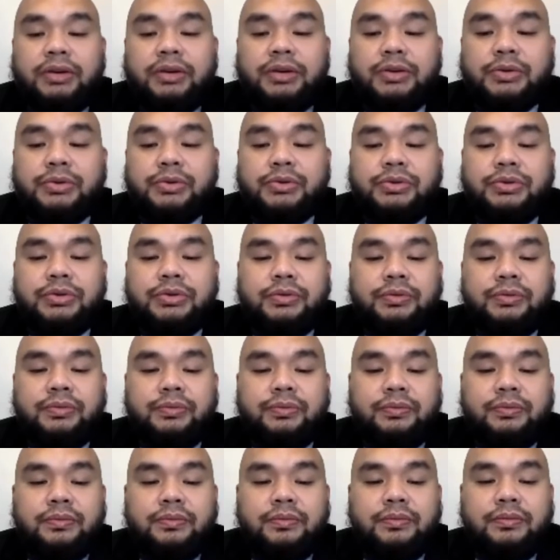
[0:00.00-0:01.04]
use.
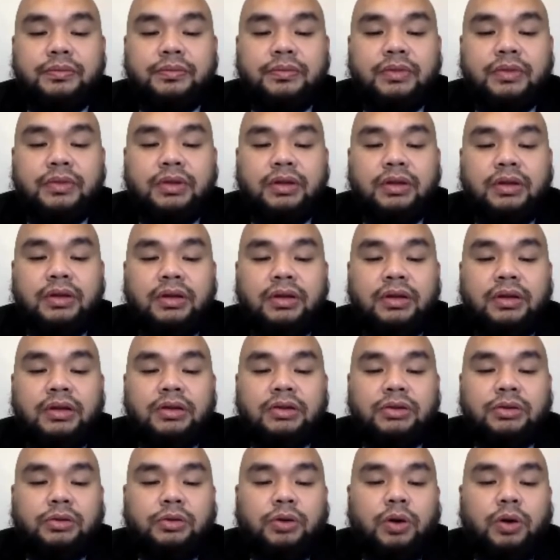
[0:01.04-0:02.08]

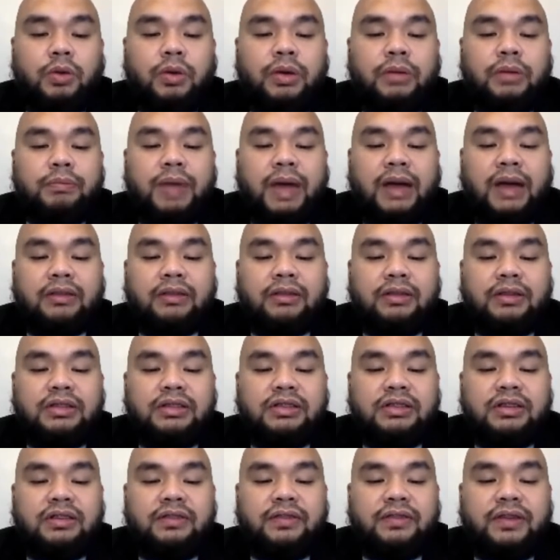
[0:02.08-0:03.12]
So going back to the
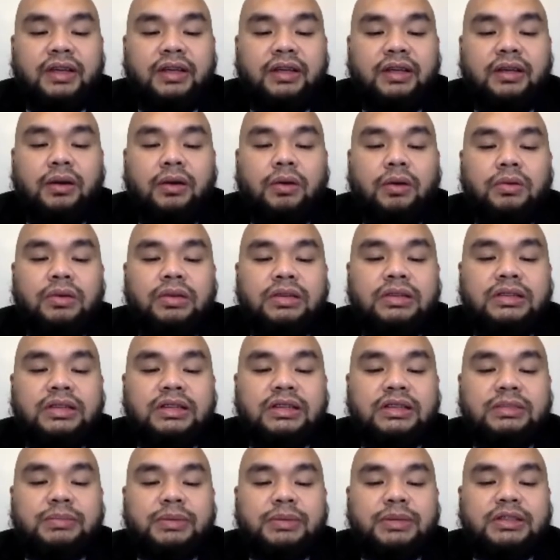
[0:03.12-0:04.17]
survey, only
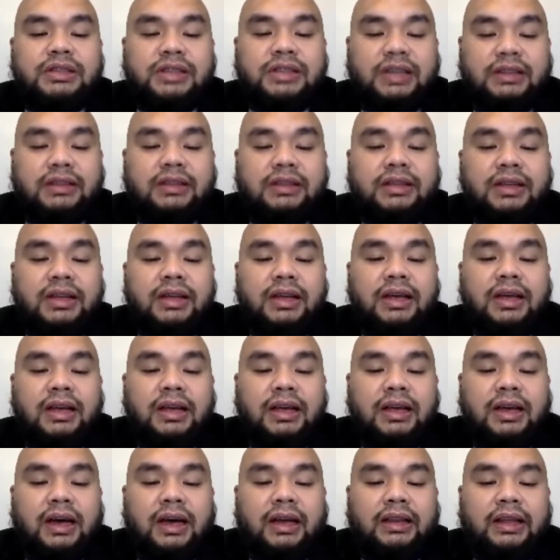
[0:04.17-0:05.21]
6%
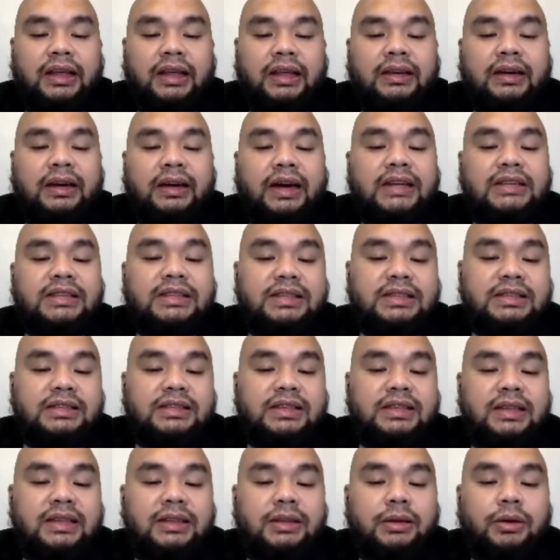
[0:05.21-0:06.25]
had either
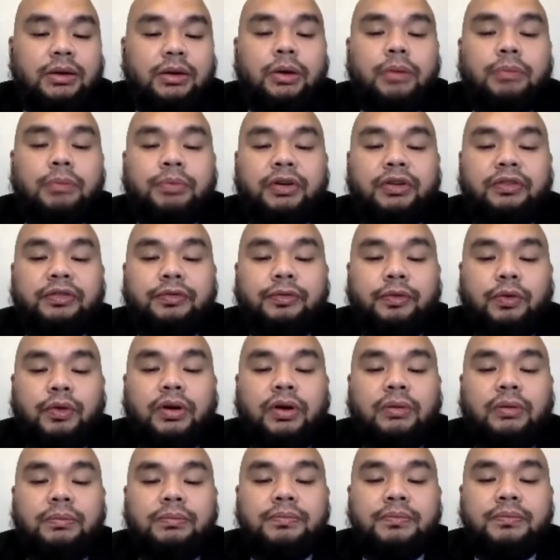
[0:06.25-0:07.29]
assisted or
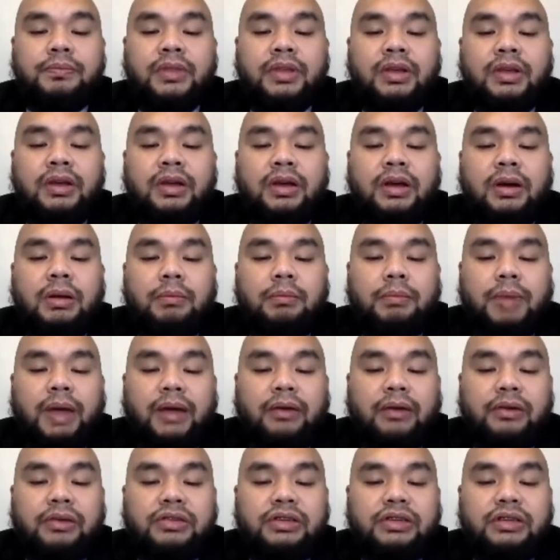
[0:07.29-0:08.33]
performed
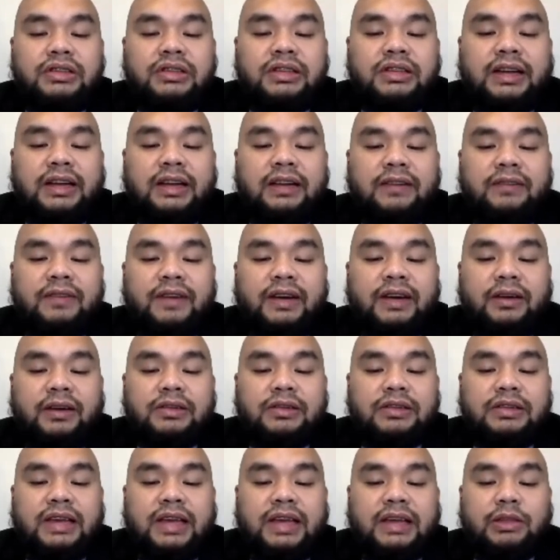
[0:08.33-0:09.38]
microsurgical
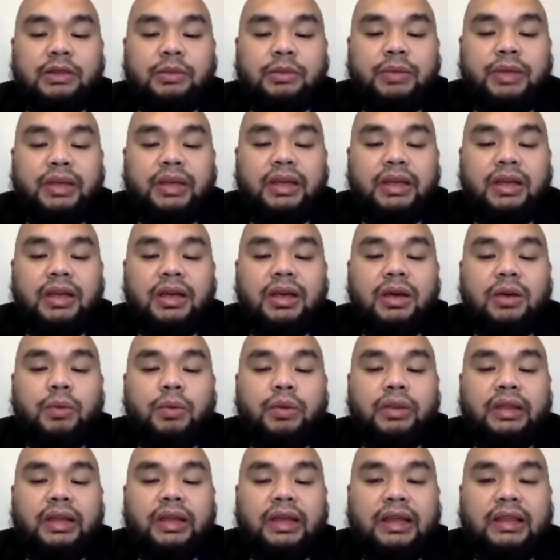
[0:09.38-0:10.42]
varicocelectomy
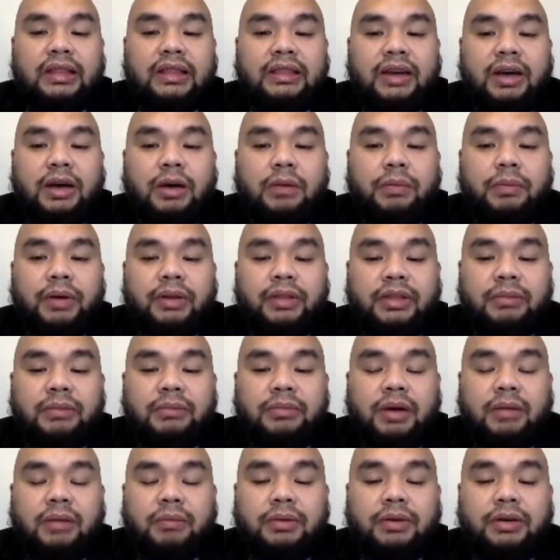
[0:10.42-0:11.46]
with intraoperative
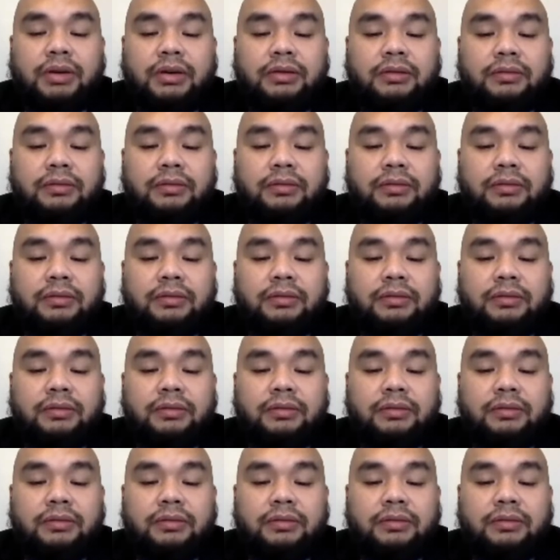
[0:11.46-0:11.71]
Doppler.